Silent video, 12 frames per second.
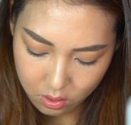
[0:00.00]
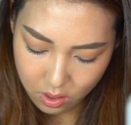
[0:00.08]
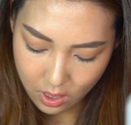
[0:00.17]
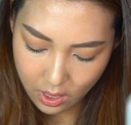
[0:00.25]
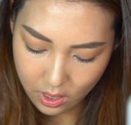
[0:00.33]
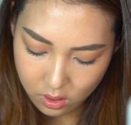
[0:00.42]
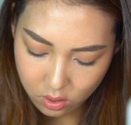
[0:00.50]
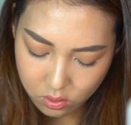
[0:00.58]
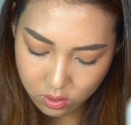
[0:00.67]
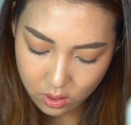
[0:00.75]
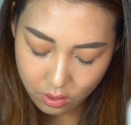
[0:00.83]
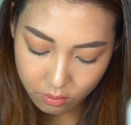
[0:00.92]
you can't
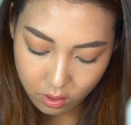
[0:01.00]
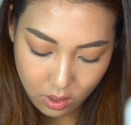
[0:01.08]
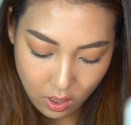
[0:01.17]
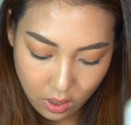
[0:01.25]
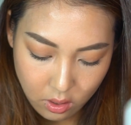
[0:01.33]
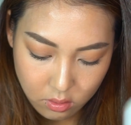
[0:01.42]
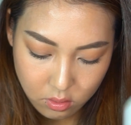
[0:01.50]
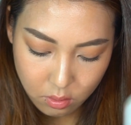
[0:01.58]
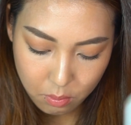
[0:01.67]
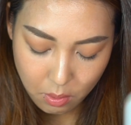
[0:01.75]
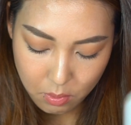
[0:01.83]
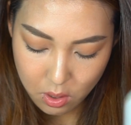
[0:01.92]
use it every day,
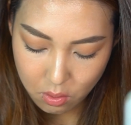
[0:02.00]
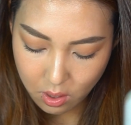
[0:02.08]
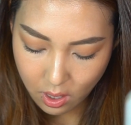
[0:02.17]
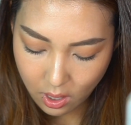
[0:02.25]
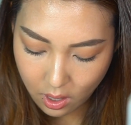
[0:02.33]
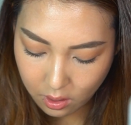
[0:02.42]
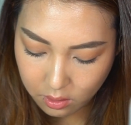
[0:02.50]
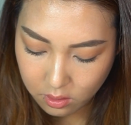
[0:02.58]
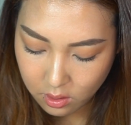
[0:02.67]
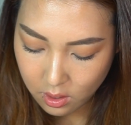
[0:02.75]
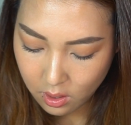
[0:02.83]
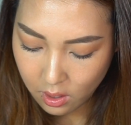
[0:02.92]
so maybe you can.
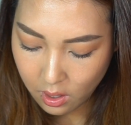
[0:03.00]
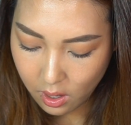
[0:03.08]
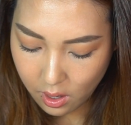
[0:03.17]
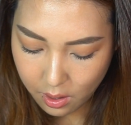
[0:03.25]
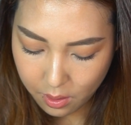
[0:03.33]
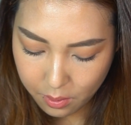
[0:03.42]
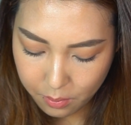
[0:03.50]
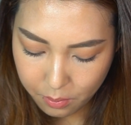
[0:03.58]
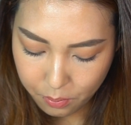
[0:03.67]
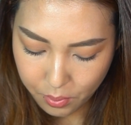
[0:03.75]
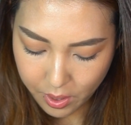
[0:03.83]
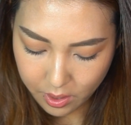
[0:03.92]

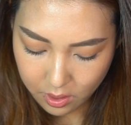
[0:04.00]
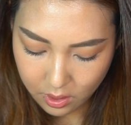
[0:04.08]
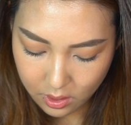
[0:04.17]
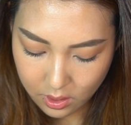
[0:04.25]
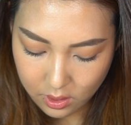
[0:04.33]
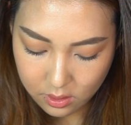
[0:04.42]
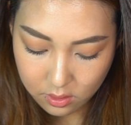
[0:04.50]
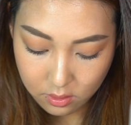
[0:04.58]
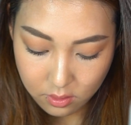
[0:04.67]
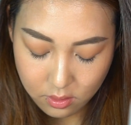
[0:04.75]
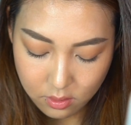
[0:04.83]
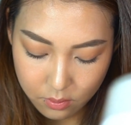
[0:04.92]
But it
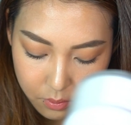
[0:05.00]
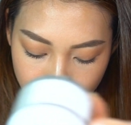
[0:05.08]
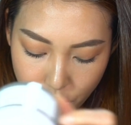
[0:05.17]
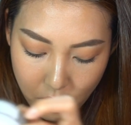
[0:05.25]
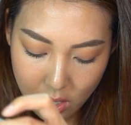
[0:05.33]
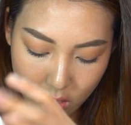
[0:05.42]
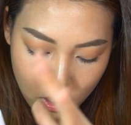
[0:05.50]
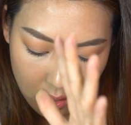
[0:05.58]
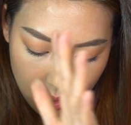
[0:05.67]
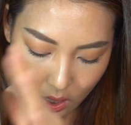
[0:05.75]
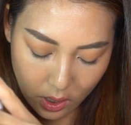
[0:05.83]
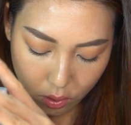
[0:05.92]
is
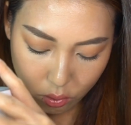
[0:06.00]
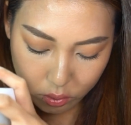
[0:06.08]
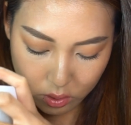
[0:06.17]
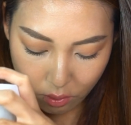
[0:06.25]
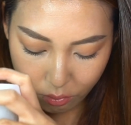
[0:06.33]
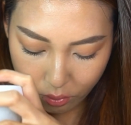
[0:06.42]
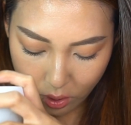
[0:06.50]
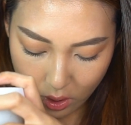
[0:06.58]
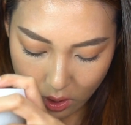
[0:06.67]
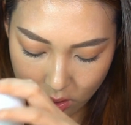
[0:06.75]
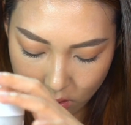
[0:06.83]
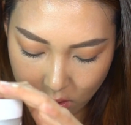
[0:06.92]
vegan and
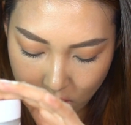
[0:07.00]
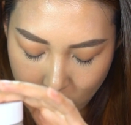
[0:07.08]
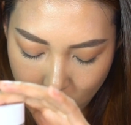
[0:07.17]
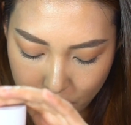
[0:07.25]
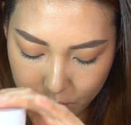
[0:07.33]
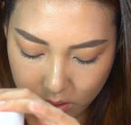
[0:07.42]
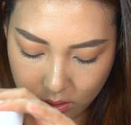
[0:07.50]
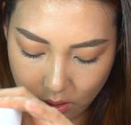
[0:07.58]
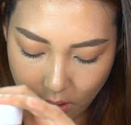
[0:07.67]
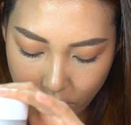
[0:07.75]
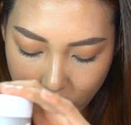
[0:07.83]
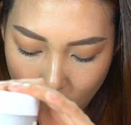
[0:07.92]
cruelty-free. It
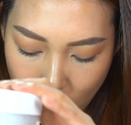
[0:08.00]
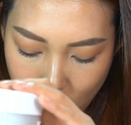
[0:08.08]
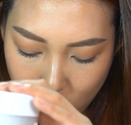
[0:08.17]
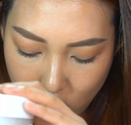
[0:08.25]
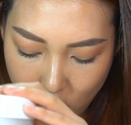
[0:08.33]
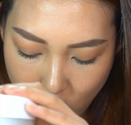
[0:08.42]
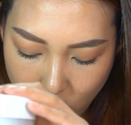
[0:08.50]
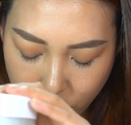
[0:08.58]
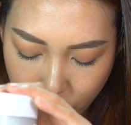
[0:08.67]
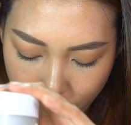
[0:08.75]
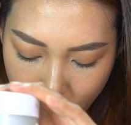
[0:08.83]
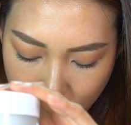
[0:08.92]
doesn't have any
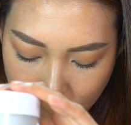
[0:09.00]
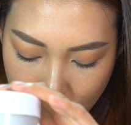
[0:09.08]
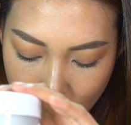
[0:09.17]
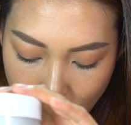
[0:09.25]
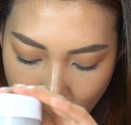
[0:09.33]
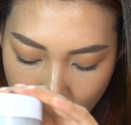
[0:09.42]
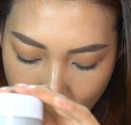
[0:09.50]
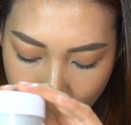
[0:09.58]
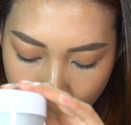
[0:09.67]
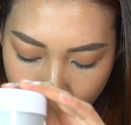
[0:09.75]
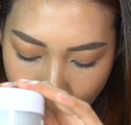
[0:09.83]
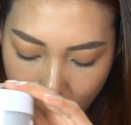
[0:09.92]
alcohols or
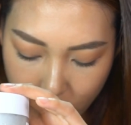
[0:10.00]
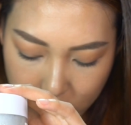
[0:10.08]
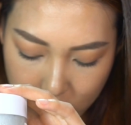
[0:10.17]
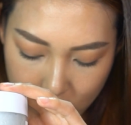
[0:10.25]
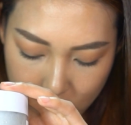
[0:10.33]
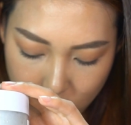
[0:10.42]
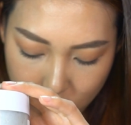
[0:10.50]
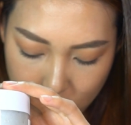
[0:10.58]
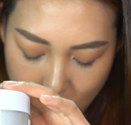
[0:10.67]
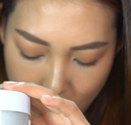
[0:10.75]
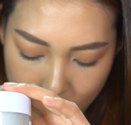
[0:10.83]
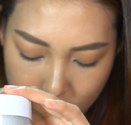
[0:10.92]
synthetic fragrances or
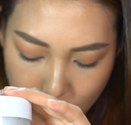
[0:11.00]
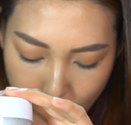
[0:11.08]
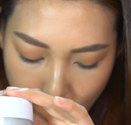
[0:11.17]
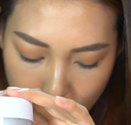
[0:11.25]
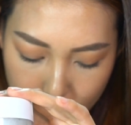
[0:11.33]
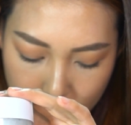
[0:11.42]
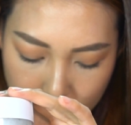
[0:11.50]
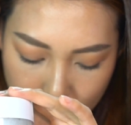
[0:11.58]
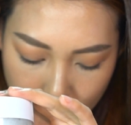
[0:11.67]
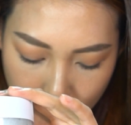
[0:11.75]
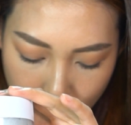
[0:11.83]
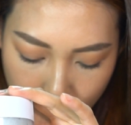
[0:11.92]
dyes, parabens,
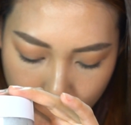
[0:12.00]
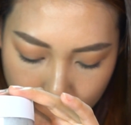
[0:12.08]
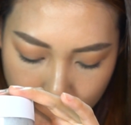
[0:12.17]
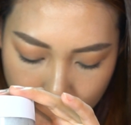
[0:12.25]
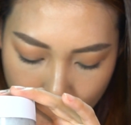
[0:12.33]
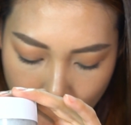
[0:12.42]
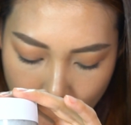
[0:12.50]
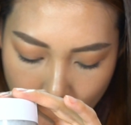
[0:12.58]
silicones.